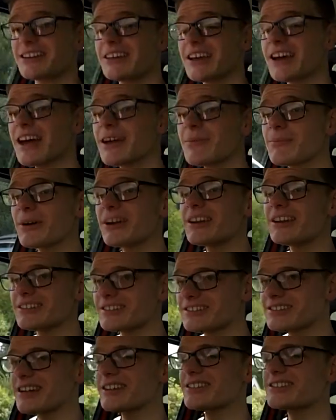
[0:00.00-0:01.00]
The
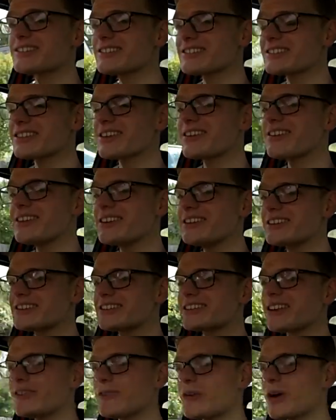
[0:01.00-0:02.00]
handbrake doesn't turn
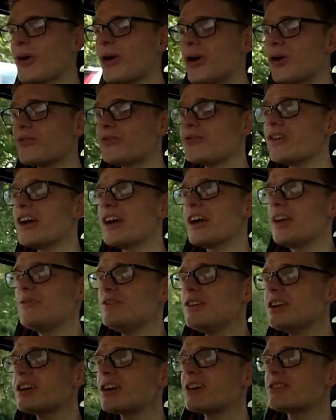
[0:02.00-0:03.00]
itself off
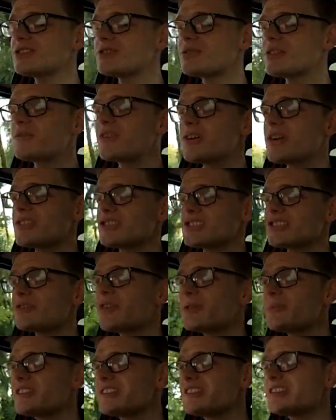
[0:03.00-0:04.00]
if you go to reverse.
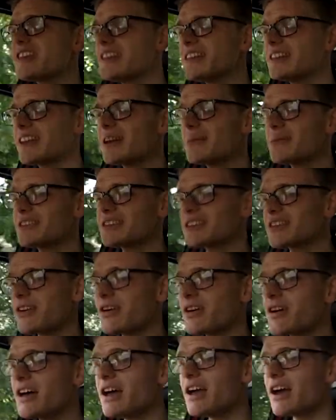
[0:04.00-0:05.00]
So I was sitting there with the
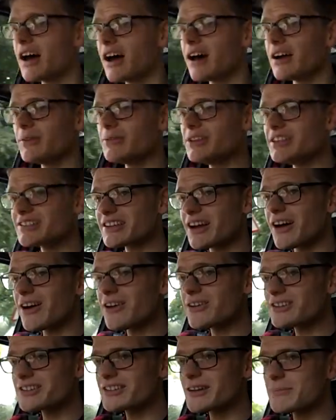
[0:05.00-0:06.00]
car with its
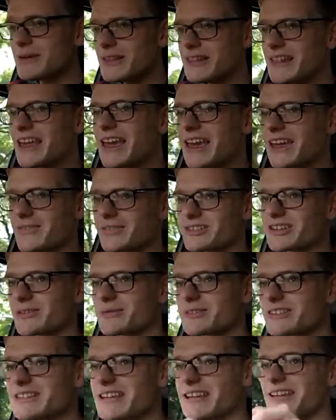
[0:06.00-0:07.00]
arse up in the air as
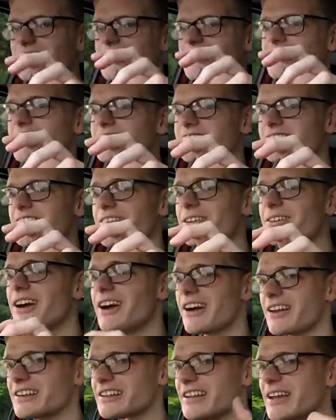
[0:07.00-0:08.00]
I was letting the clutch out,
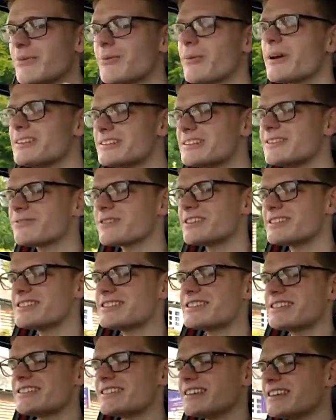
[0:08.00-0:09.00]
and I kept waiting for it
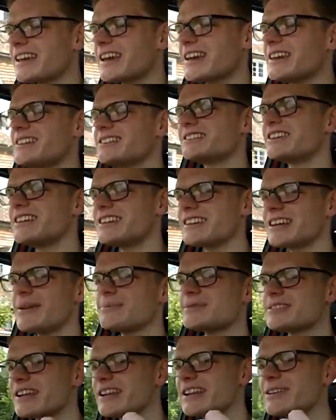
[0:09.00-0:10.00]
to disengage, and it
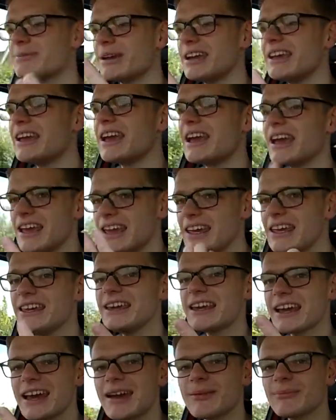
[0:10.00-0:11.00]
kept telling me
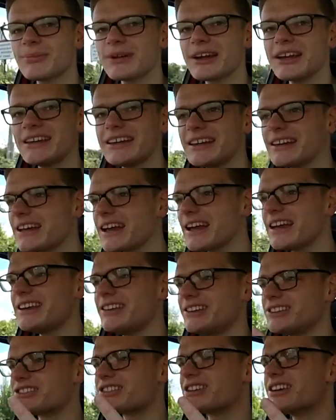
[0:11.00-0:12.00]
e-handbrake
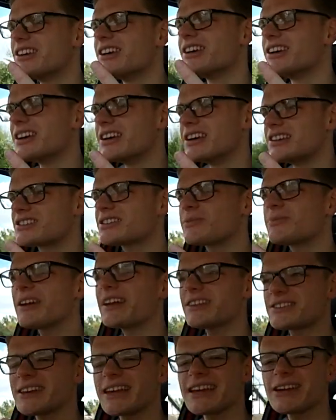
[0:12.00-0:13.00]
engaged. So
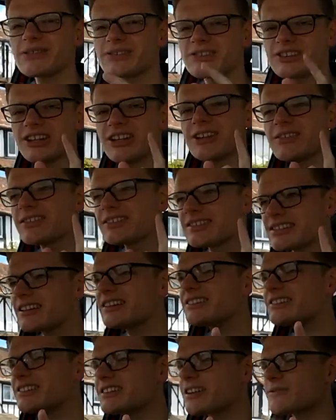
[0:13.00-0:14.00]
wait, so hang on, so you're
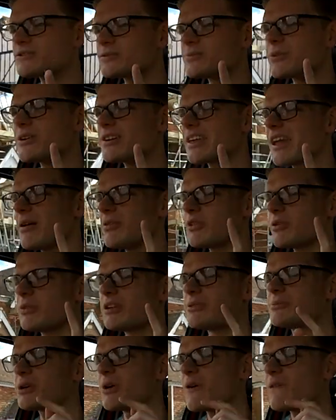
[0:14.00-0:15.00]
intelligent enough to work out that
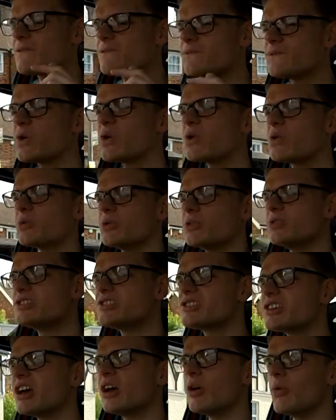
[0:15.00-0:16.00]
when I'm going
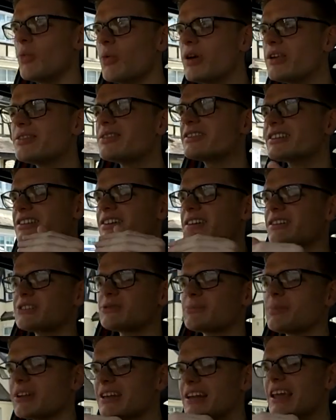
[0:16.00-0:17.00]
forwards with the
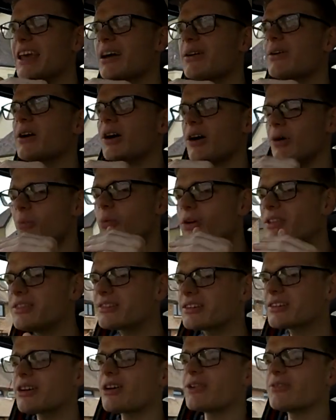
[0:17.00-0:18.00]
clutch pulling out and with
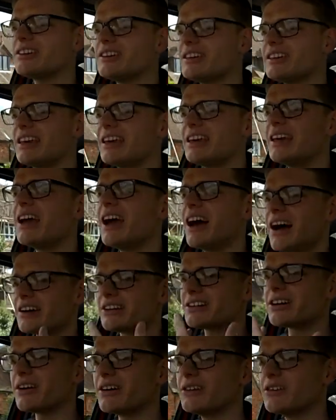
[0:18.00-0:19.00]
the car in gear,
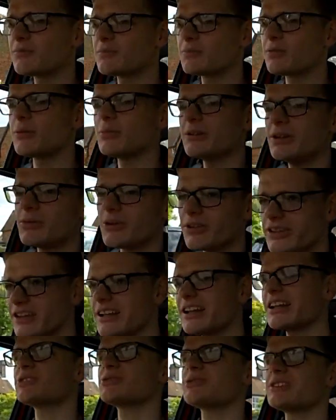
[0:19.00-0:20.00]
I kind of probably want
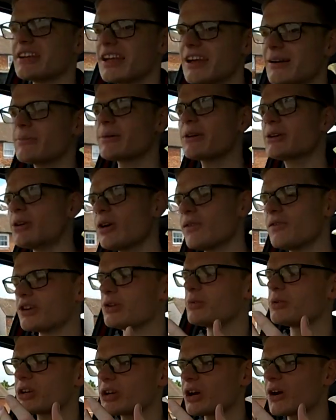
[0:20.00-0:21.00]
the electronic handbrake off
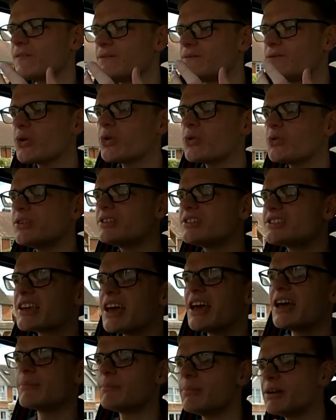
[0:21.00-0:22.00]
and I want to go forwards,
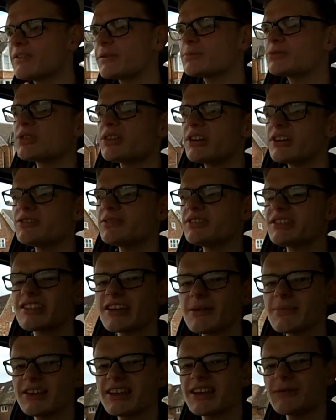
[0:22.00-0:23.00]
but if I'm trying to do the
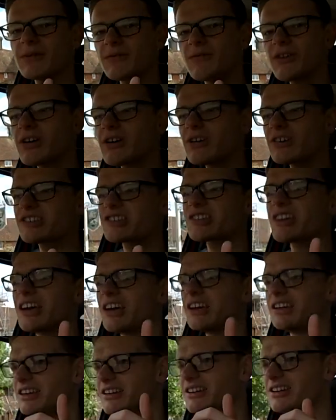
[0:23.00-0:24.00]
same thing in reverse,
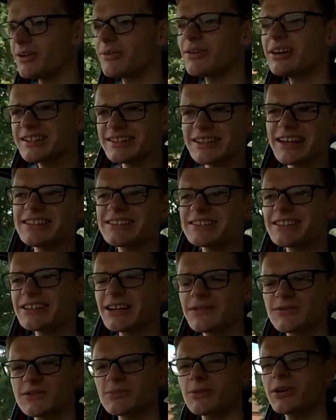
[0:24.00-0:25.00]
you're not intelligent
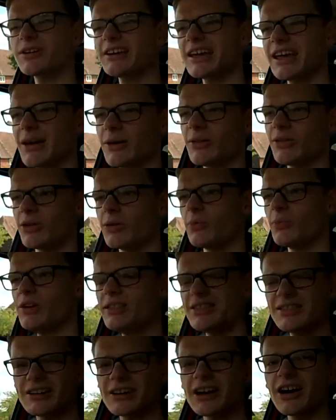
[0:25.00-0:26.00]
enough to work out that
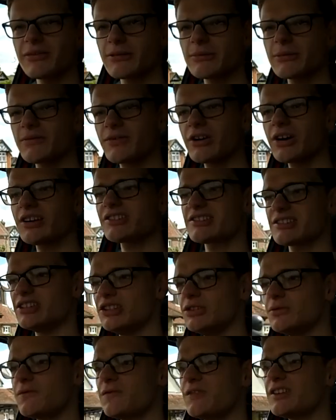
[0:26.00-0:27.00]
with the car in reverse
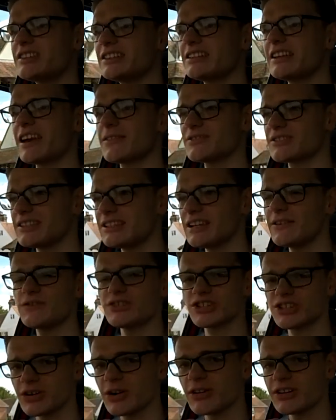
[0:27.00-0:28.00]
that you physically have to
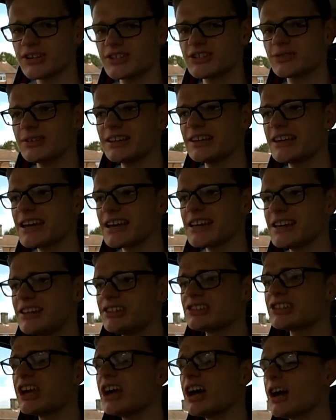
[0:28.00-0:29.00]
lift a collar to
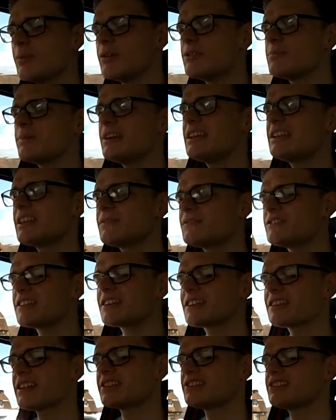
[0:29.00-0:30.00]
engage, and with me lifting
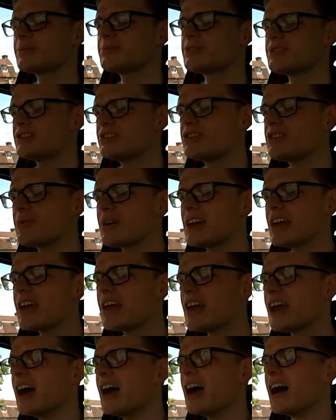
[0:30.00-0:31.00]
the clutch up to do
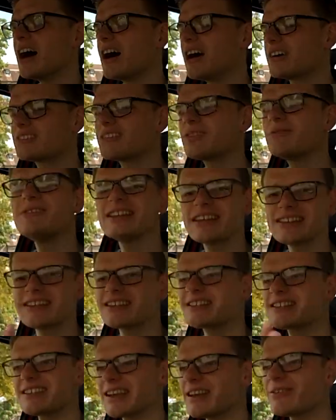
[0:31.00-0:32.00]
it, I don't
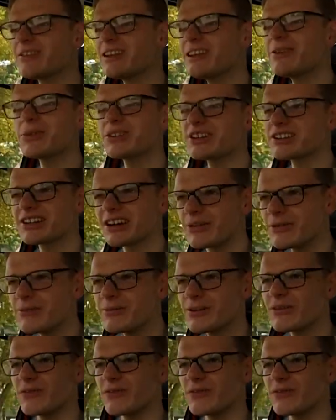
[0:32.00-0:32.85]
necessarily want to go in